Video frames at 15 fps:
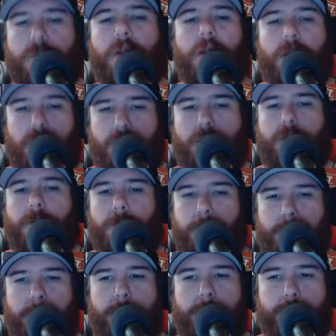
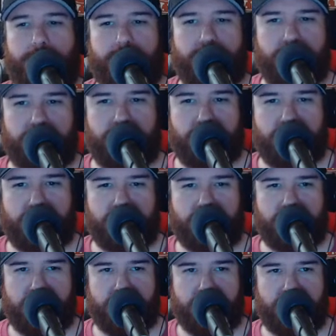
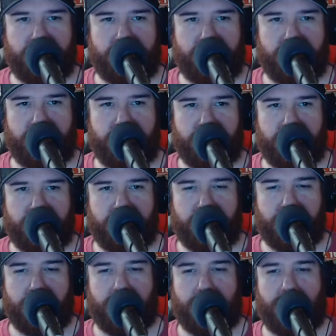
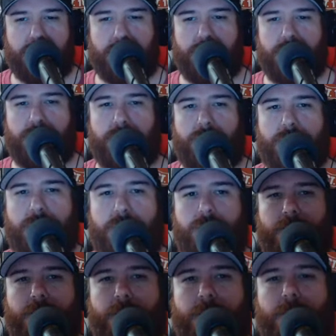
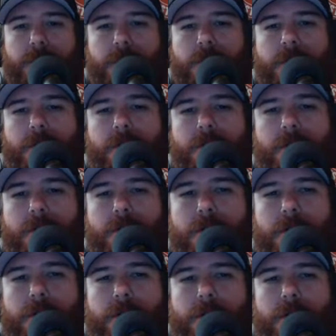
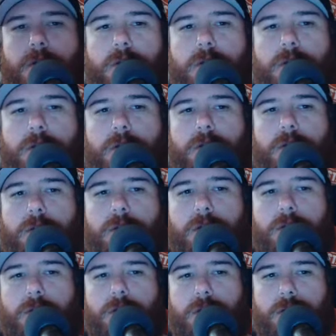
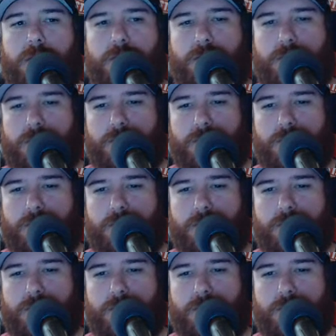[no speech]